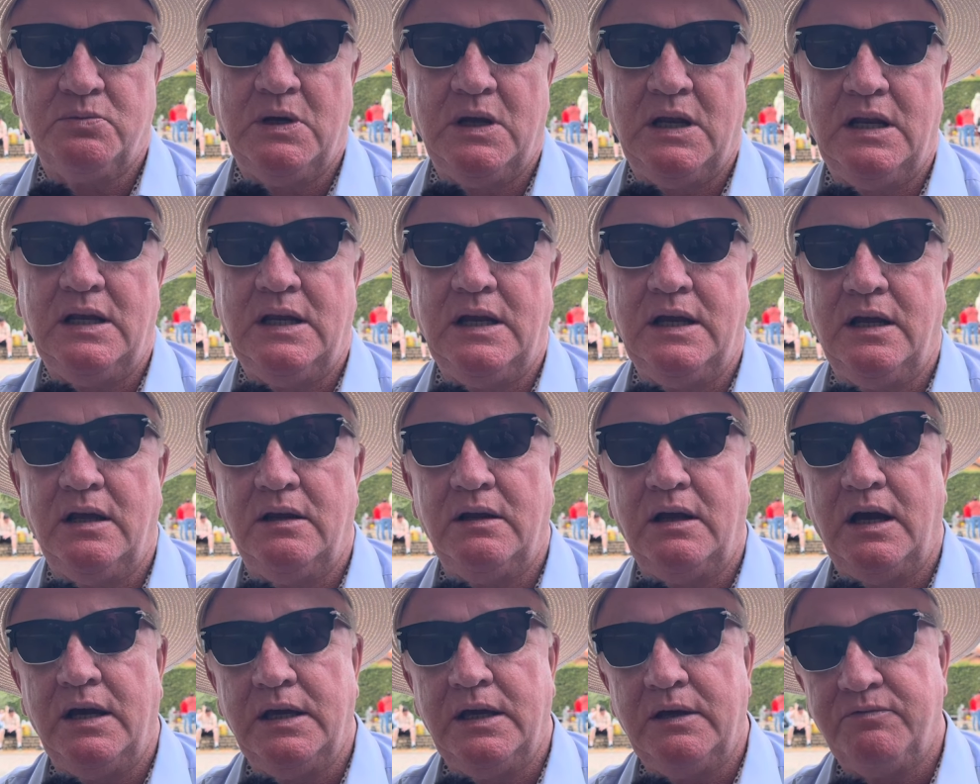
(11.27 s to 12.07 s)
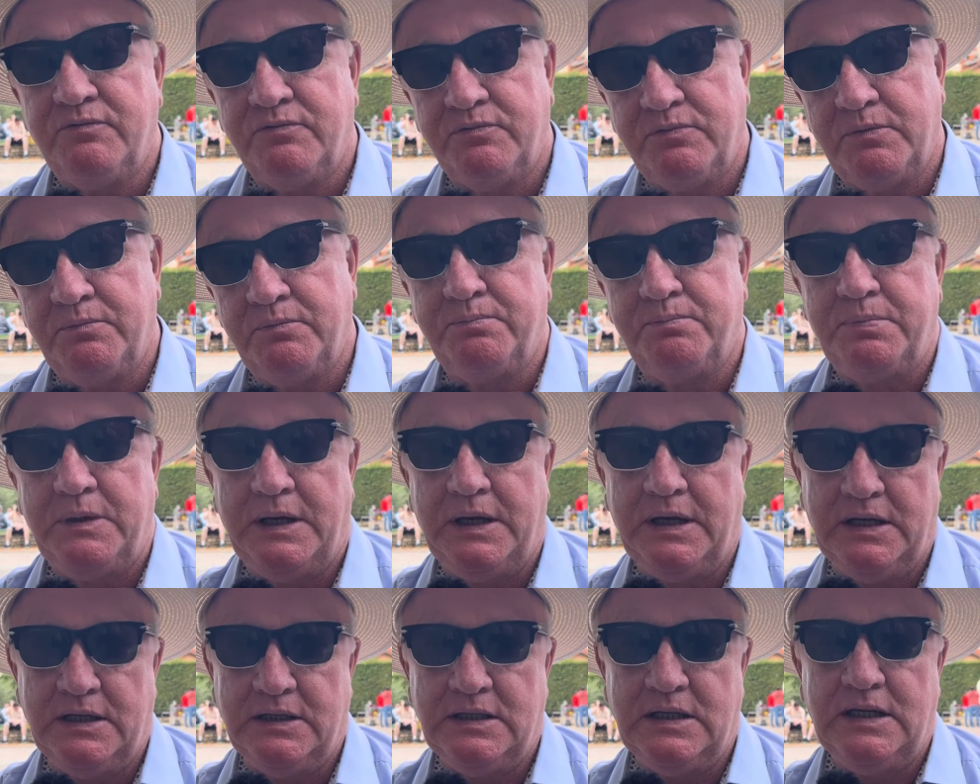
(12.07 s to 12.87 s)
Well, uh, I have,
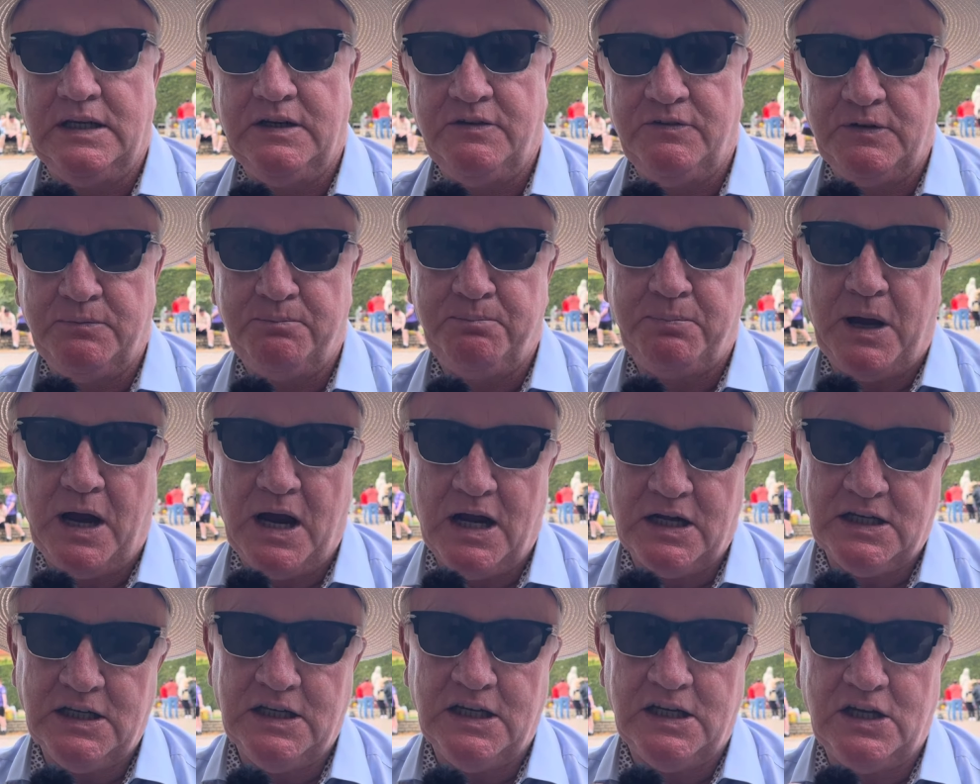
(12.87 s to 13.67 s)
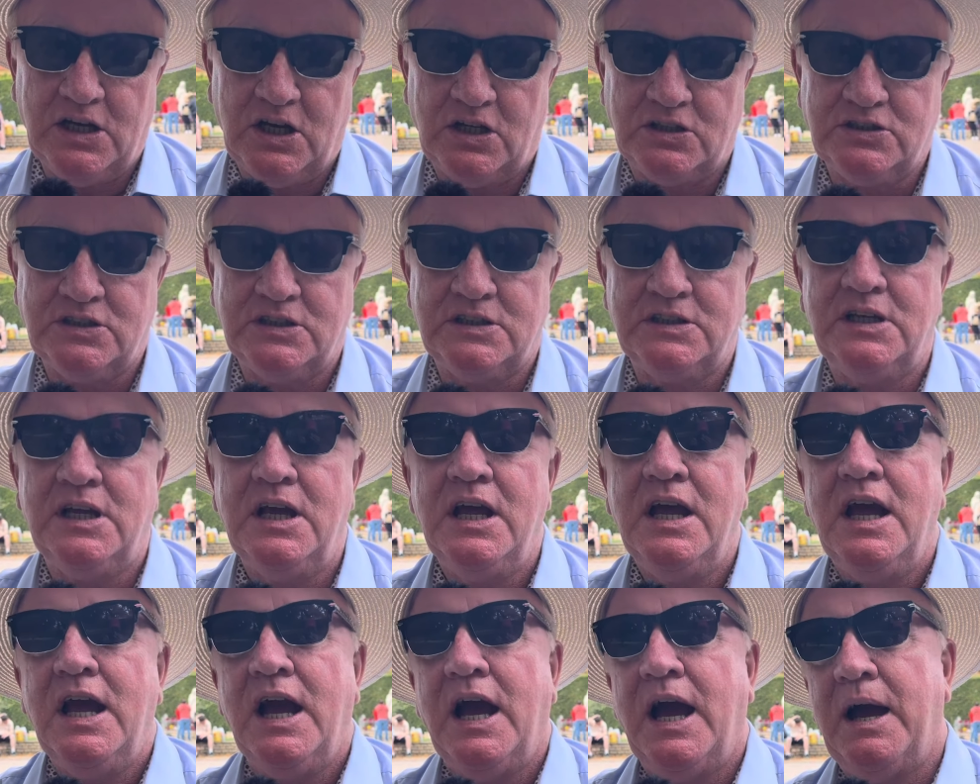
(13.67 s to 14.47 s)
uh, live in partly in London
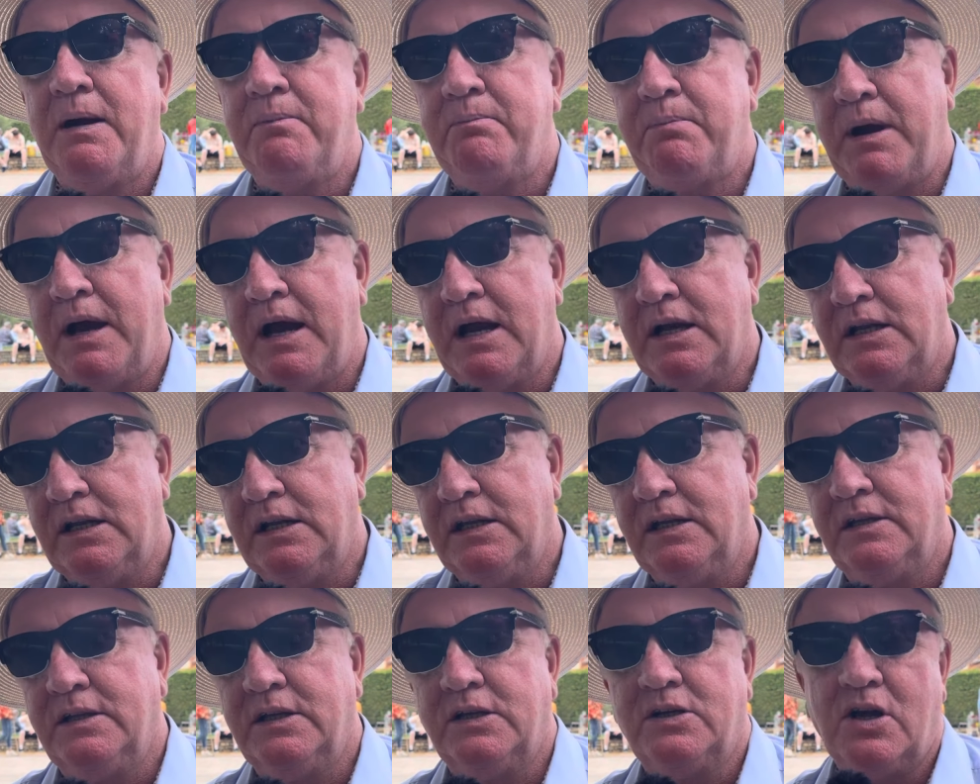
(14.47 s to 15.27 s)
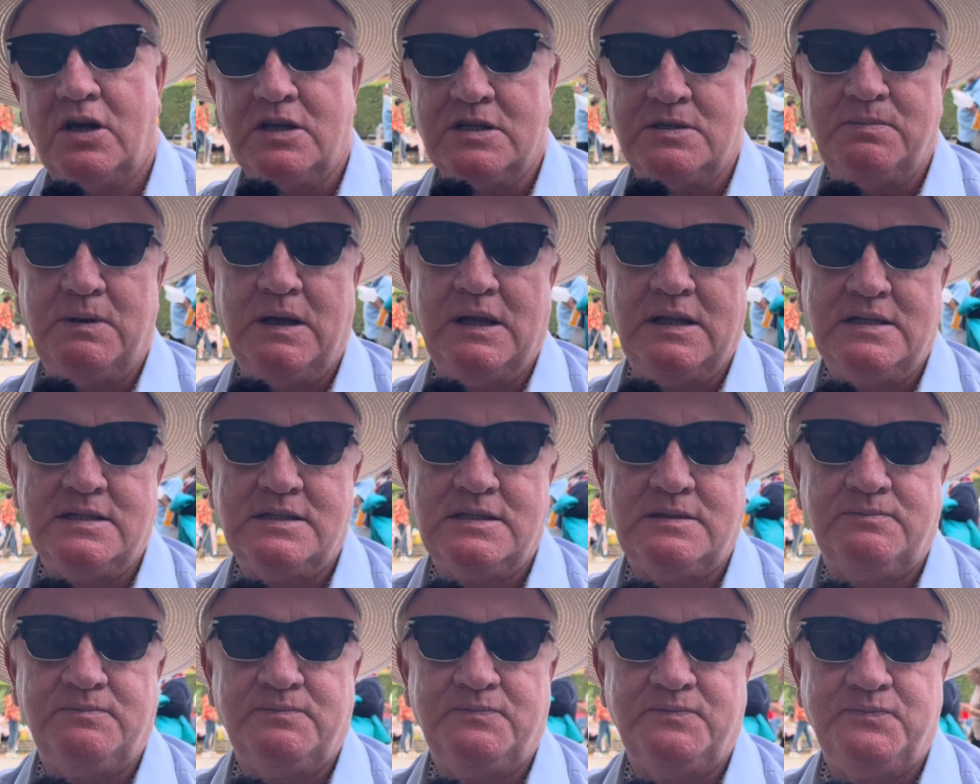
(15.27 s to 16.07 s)
and partly in the
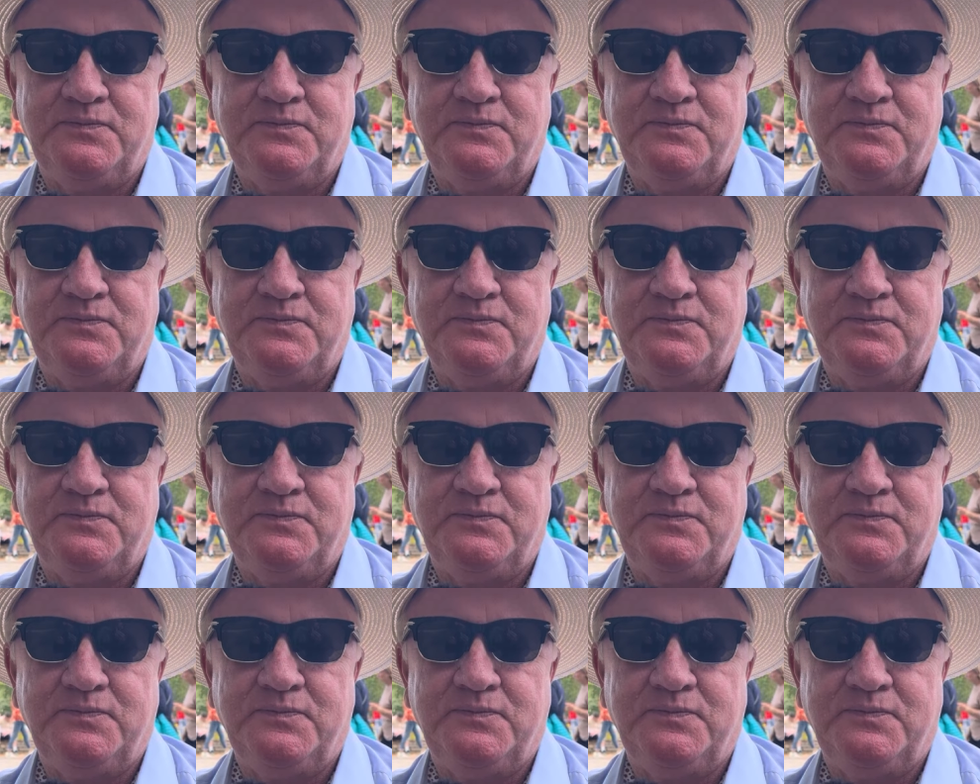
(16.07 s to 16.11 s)
Cotswolds.